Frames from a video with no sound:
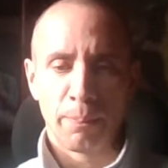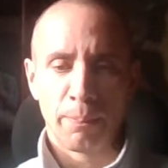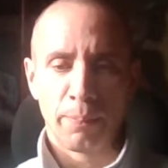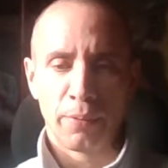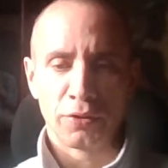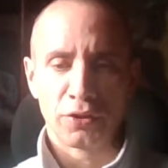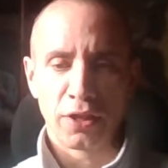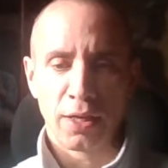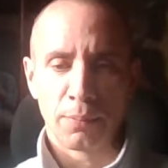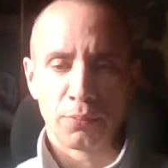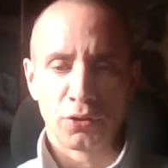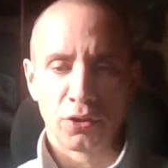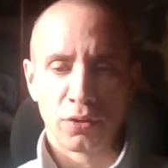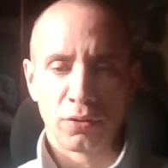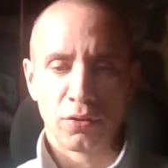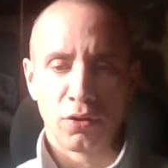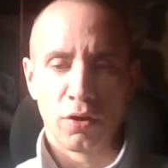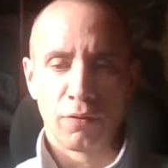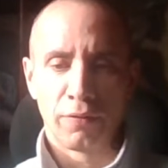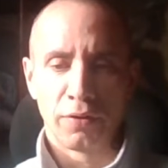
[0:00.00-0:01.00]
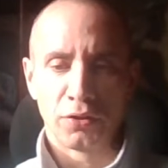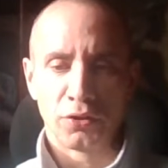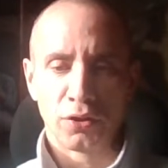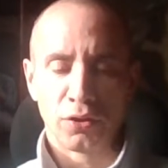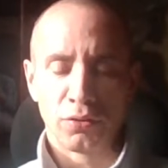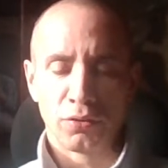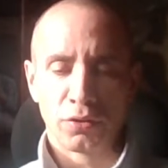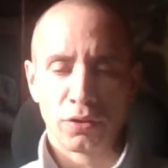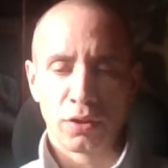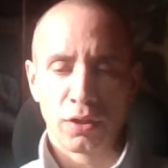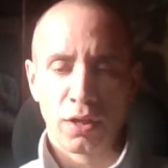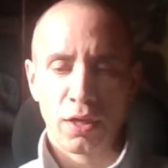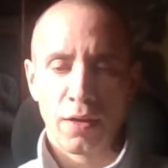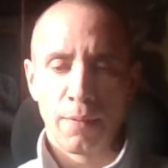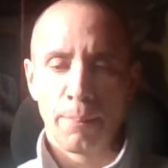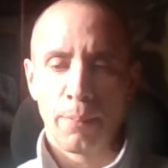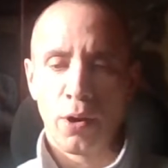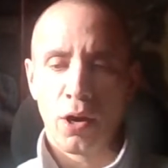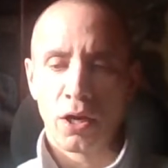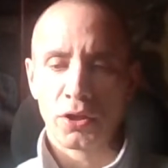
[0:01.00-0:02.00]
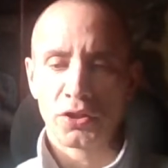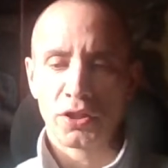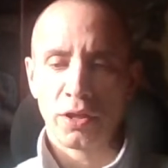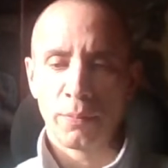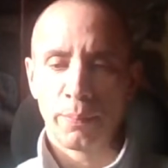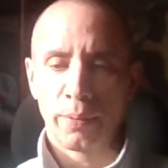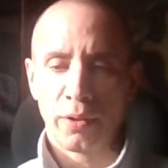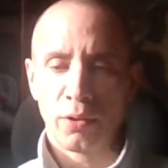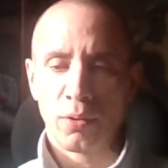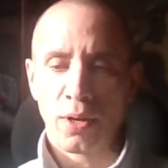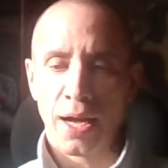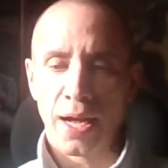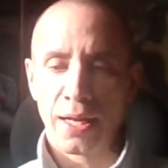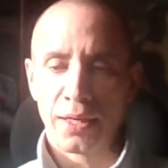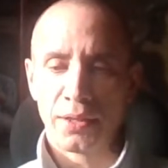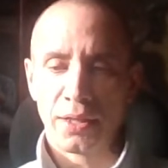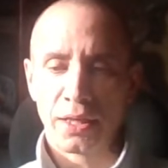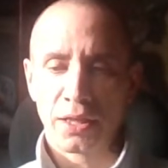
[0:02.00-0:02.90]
perception of issues, party appeal and,